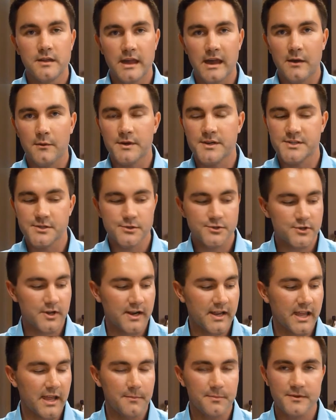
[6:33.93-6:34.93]
Yeah, we do
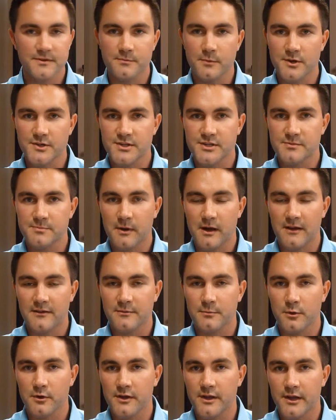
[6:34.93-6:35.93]
try to keep as much as
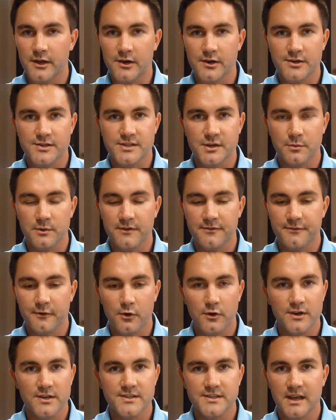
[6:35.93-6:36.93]
possible here, so we
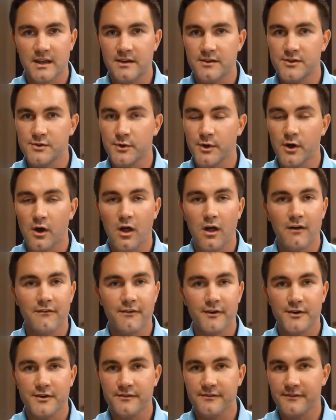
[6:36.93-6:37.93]
focus on doing all
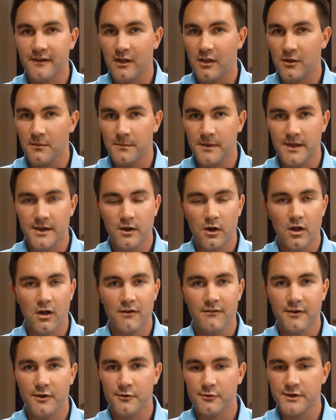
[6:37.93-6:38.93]
of our development,
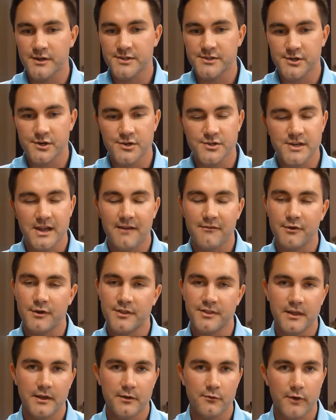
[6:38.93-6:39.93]
all of our research,
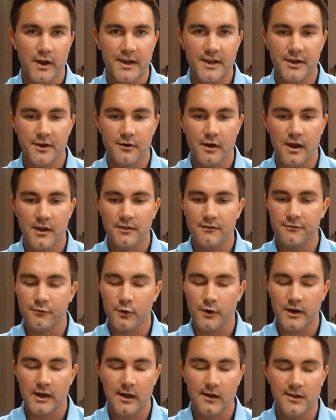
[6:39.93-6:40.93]
everything right here out of the
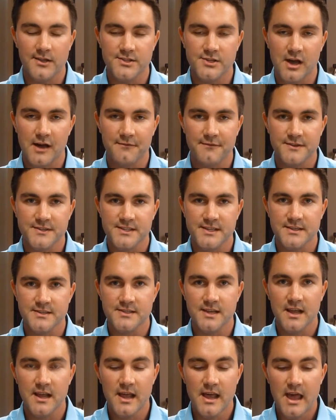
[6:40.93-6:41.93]
Fort Collins
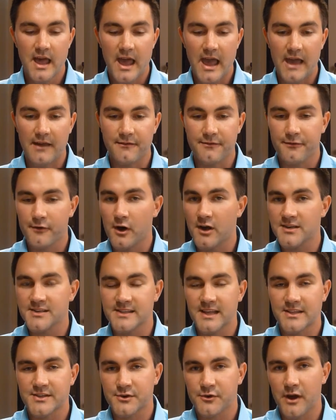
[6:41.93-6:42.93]
offices. And for us,
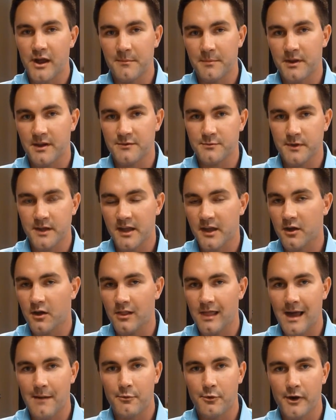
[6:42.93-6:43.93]
that's great because we can
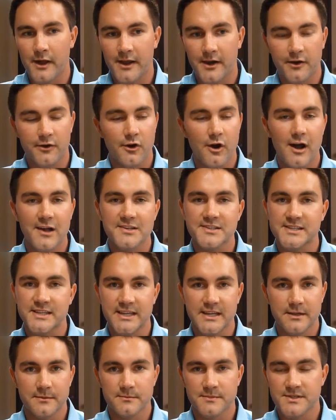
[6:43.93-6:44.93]
collaborate across
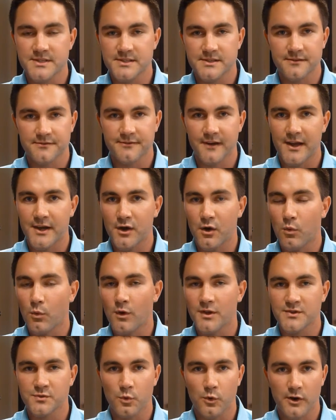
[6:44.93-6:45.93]
teams to find out
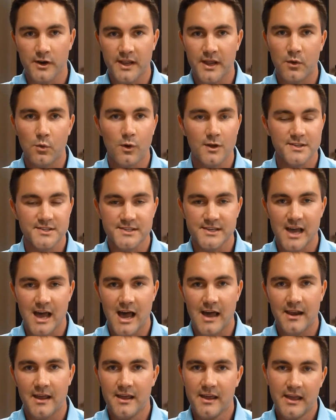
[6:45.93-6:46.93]
what's working, what's
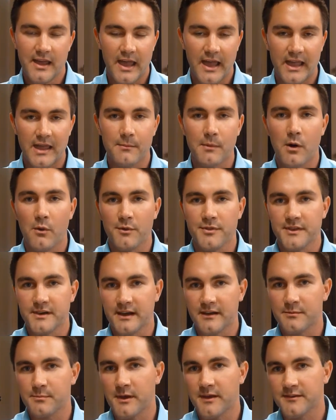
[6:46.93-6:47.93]
not, and come out with the
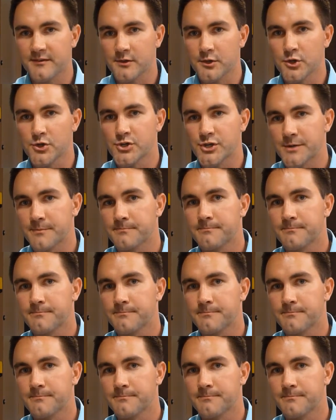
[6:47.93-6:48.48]
next best solution.